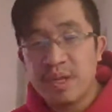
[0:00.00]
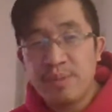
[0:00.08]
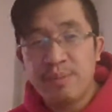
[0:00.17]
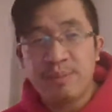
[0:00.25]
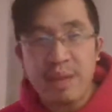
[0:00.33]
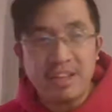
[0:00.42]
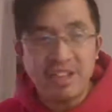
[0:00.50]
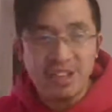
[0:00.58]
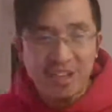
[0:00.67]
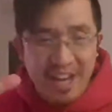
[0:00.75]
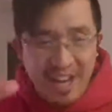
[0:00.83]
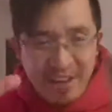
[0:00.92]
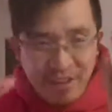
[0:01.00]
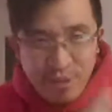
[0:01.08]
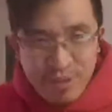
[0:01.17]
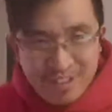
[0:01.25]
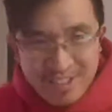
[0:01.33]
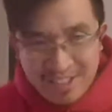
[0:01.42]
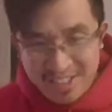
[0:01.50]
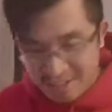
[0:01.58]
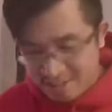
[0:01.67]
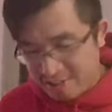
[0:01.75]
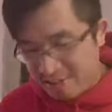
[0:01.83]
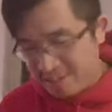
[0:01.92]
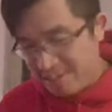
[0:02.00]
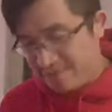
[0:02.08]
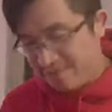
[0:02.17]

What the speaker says: But make sure everyone's in there, all right?